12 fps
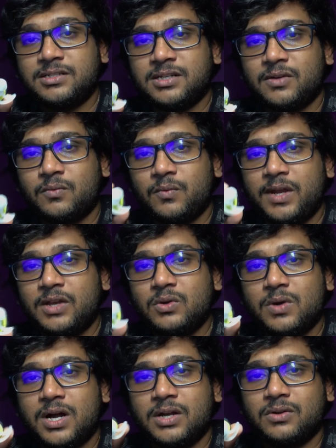are way
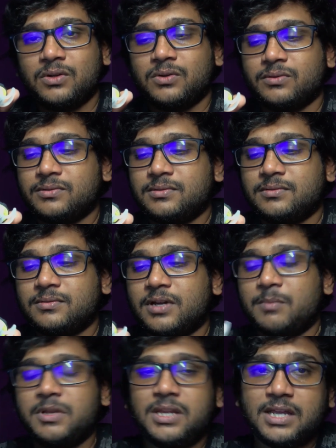too hard to use.
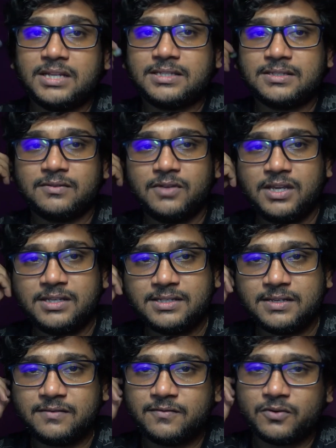I mean, it's
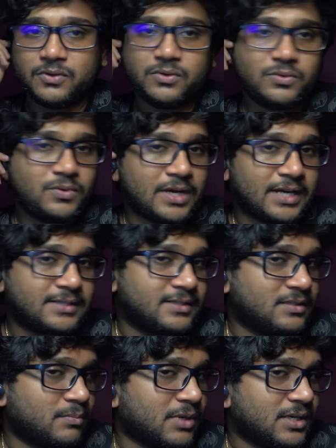easy for you to
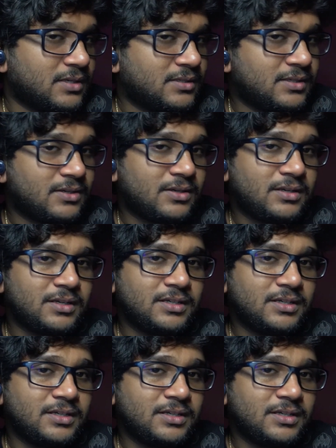access the buttons and all.